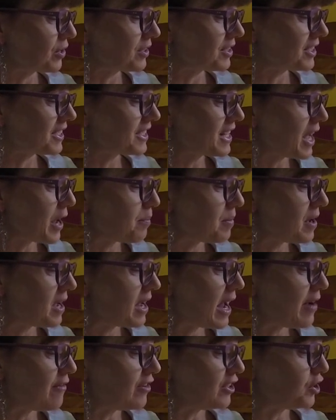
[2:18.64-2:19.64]
on Snape
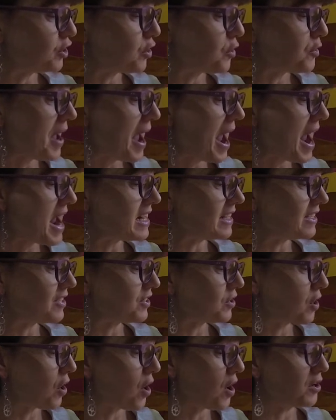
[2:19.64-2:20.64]
if he showed any
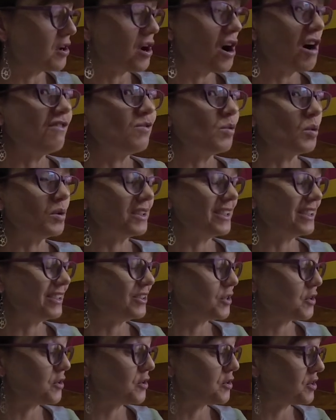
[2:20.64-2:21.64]
sign of wanting
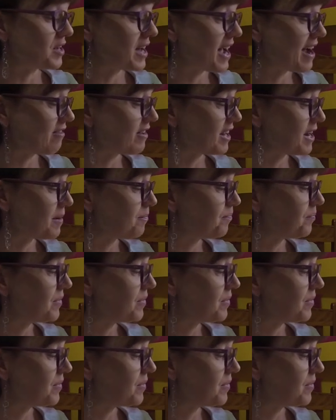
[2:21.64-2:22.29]
to hurt Harry.